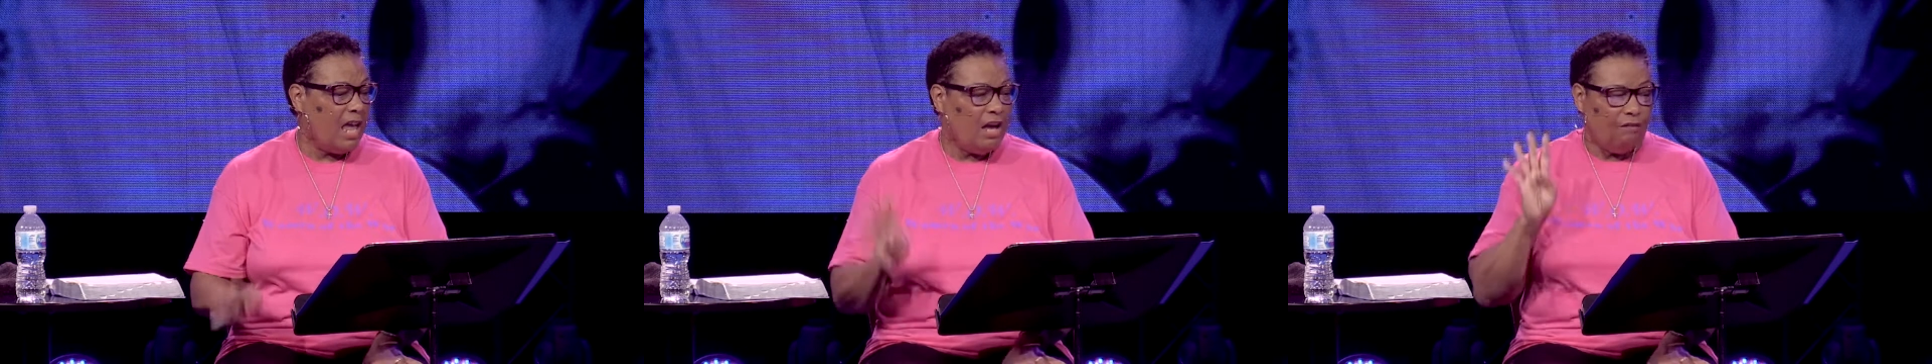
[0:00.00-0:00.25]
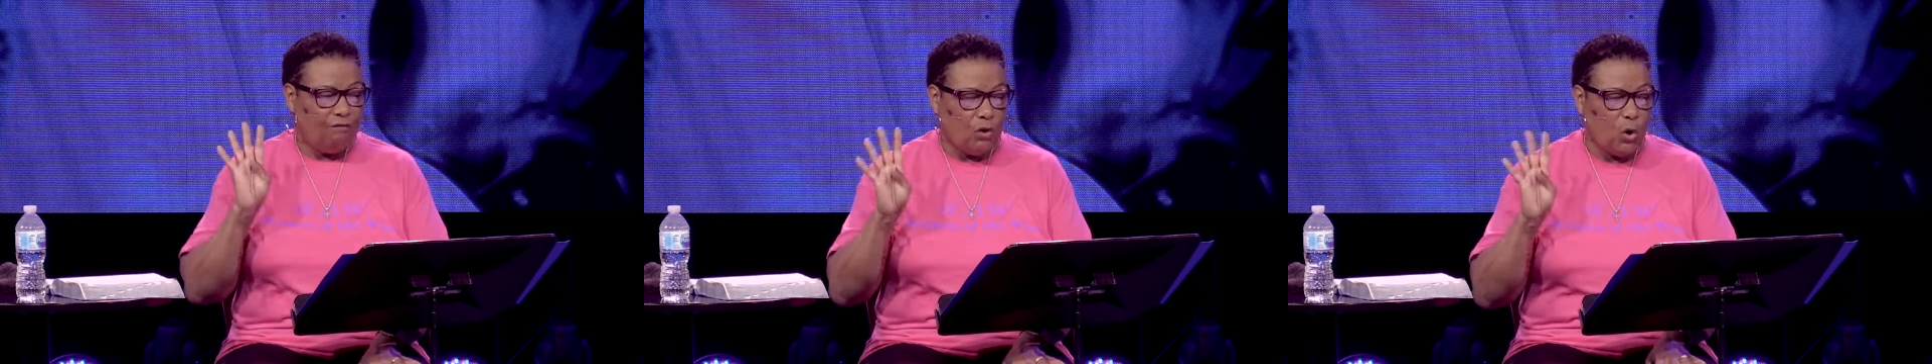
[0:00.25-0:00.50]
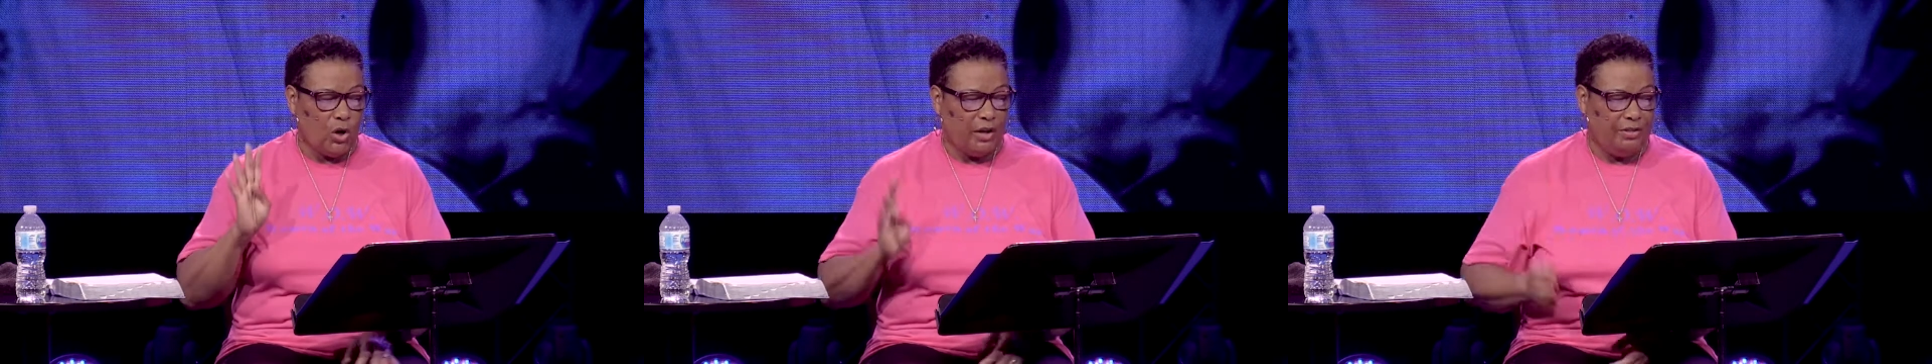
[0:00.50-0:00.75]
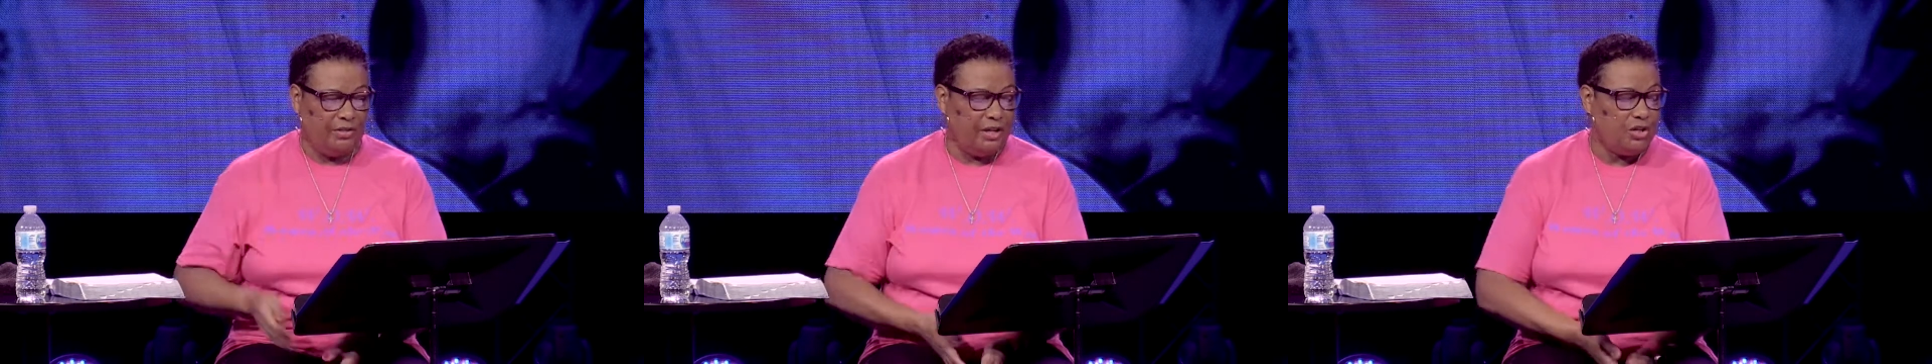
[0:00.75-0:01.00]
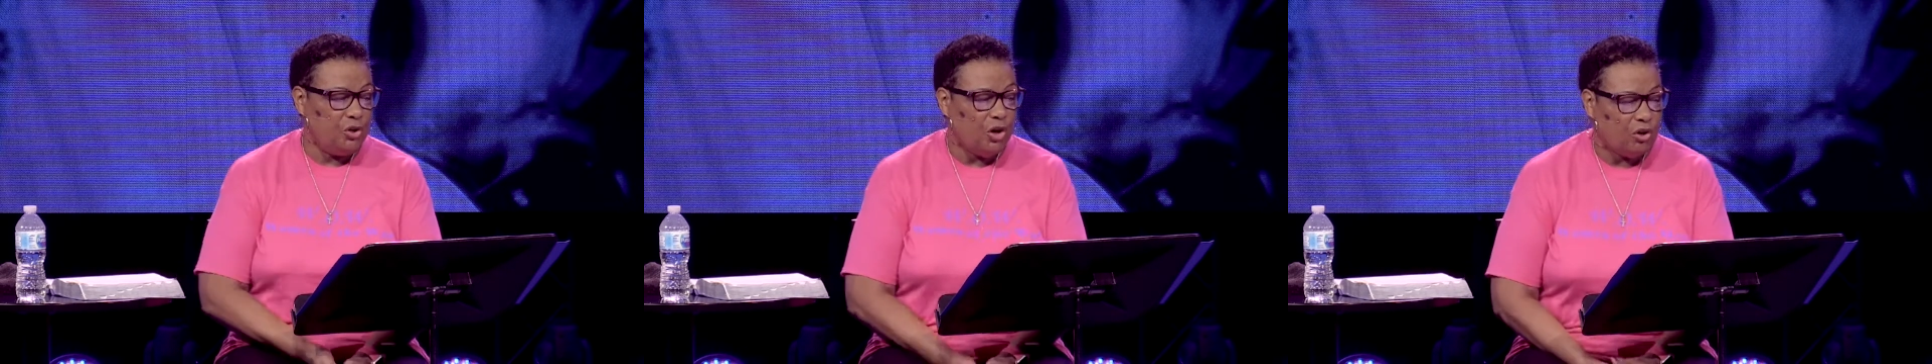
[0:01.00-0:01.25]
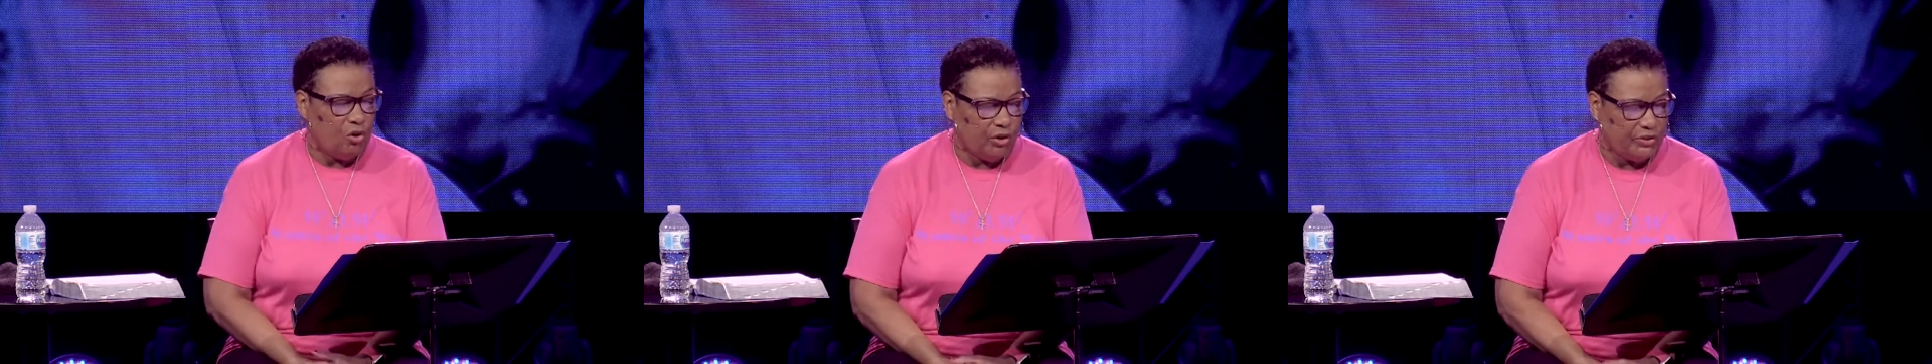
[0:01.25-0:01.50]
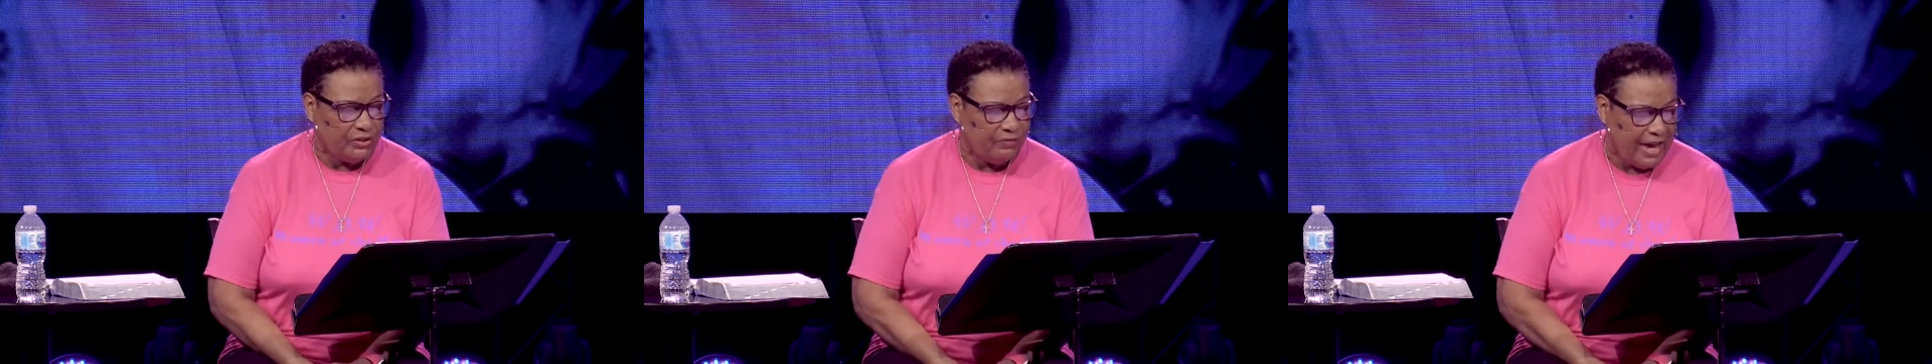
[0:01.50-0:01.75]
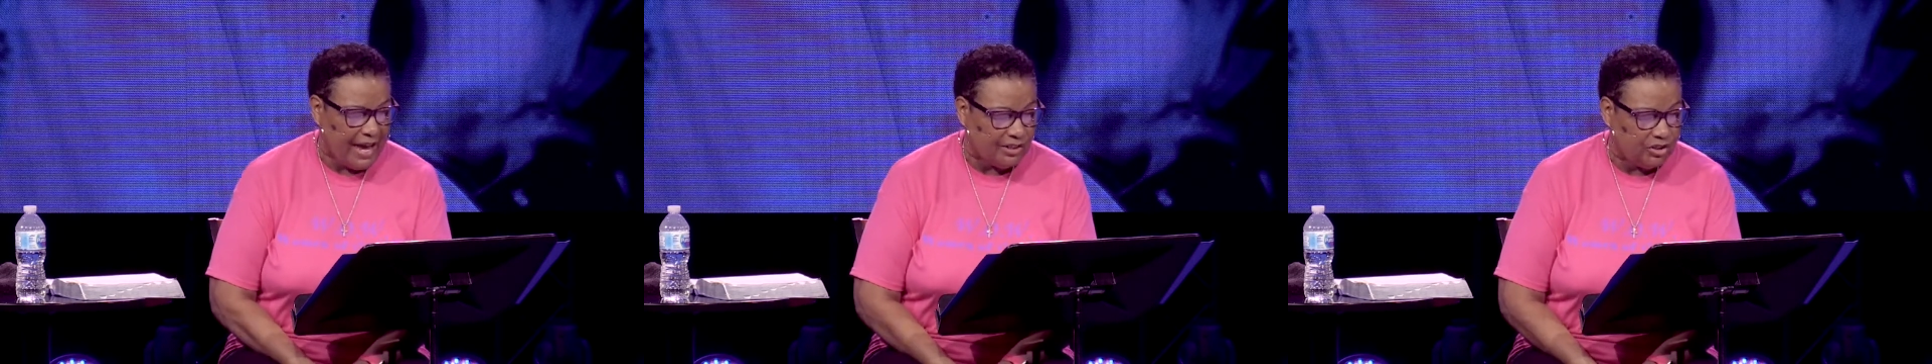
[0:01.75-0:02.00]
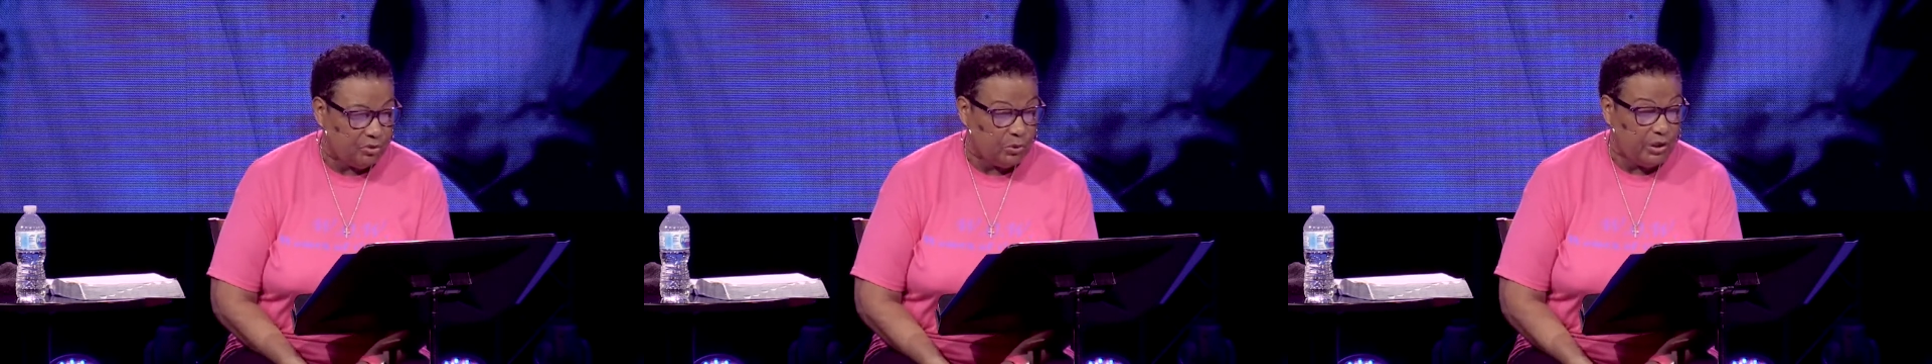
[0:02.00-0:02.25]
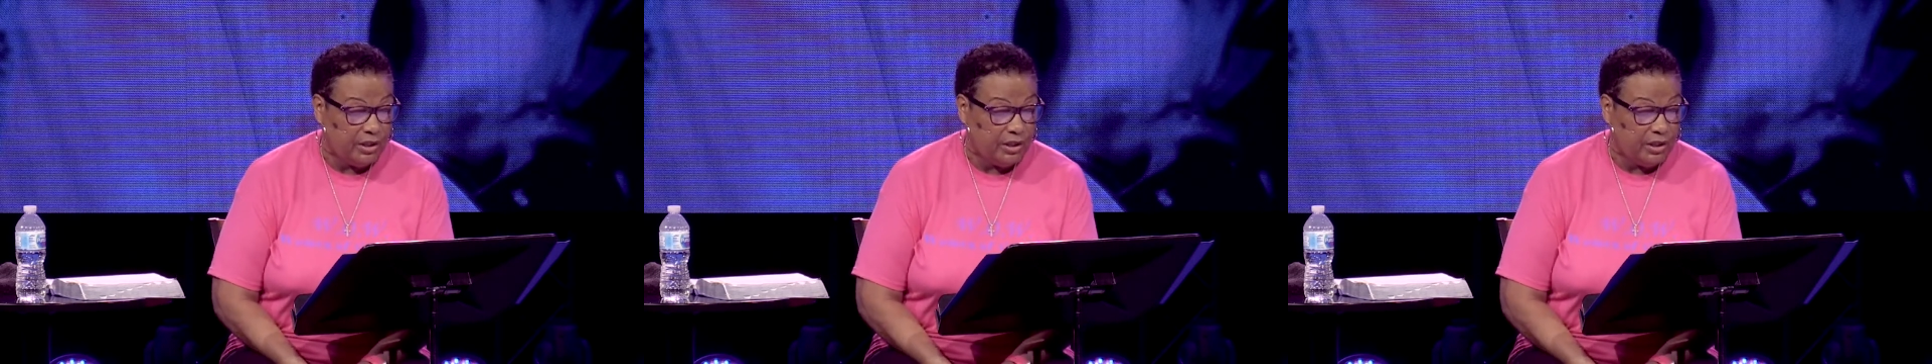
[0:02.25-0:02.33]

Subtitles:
Fourth, your course of action will